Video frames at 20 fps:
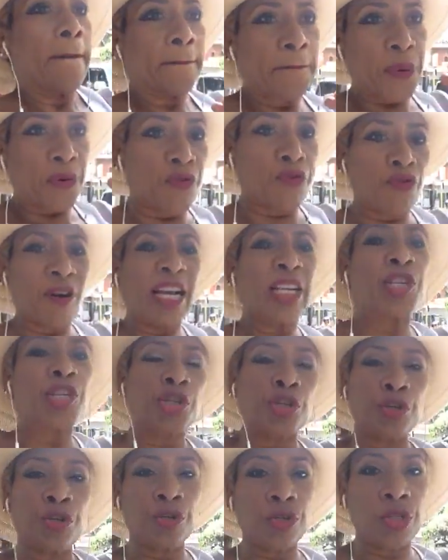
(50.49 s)

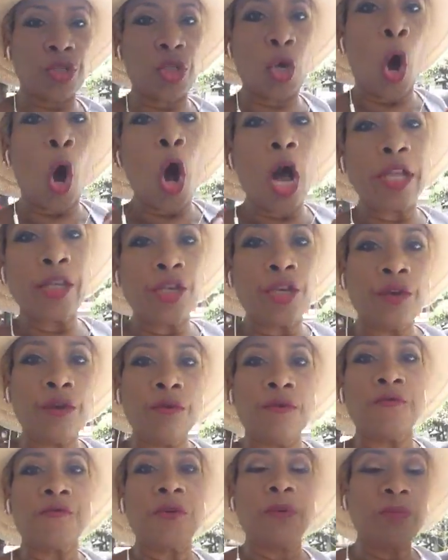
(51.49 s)
pressures on
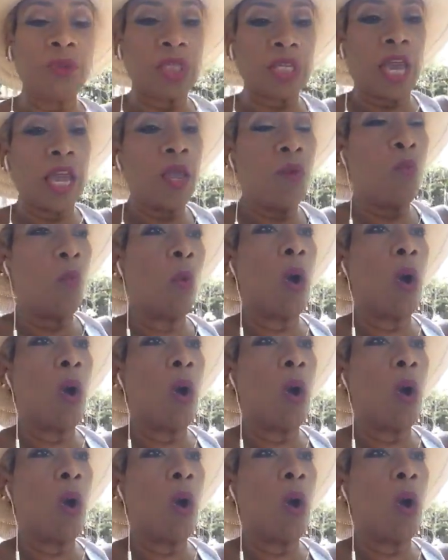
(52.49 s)
you from day